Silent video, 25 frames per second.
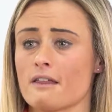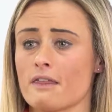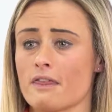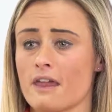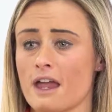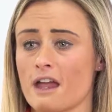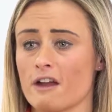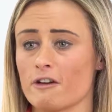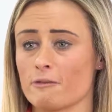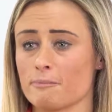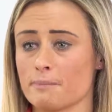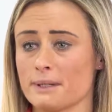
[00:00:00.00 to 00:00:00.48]

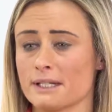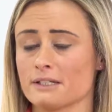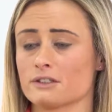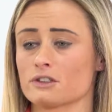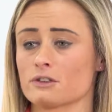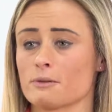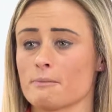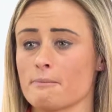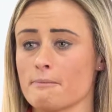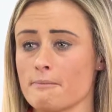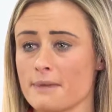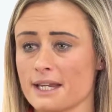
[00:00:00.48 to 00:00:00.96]
there have been
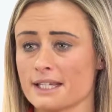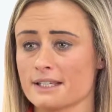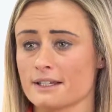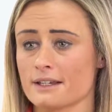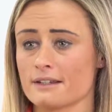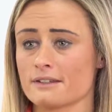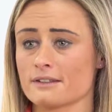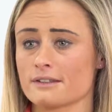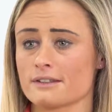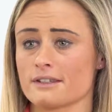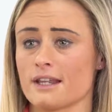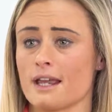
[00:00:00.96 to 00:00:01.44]
some
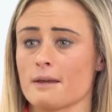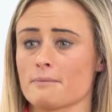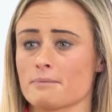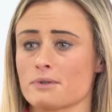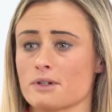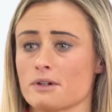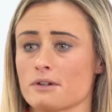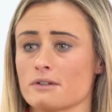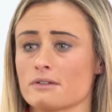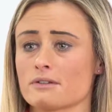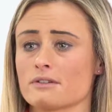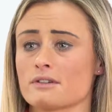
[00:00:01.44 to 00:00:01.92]

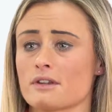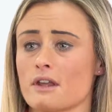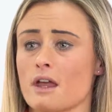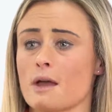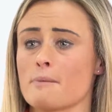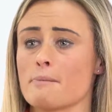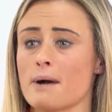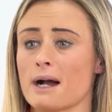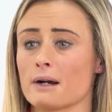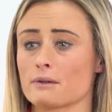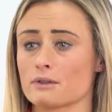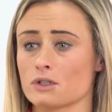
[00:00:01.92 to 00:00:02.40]
misconceptions
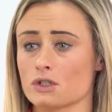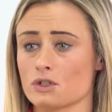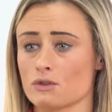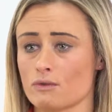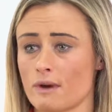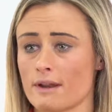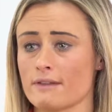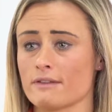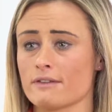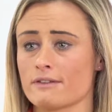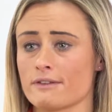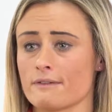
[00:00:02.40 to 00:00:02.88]
about
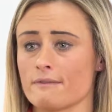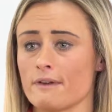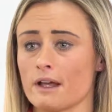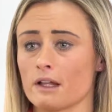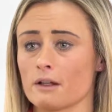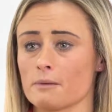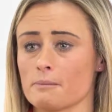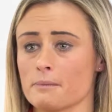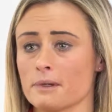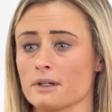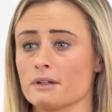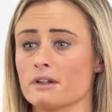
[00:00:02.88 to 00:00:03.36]
strength
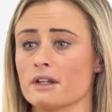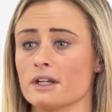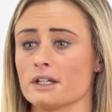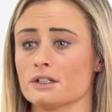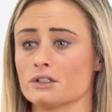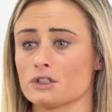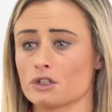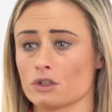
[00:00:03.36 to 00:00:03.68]
development in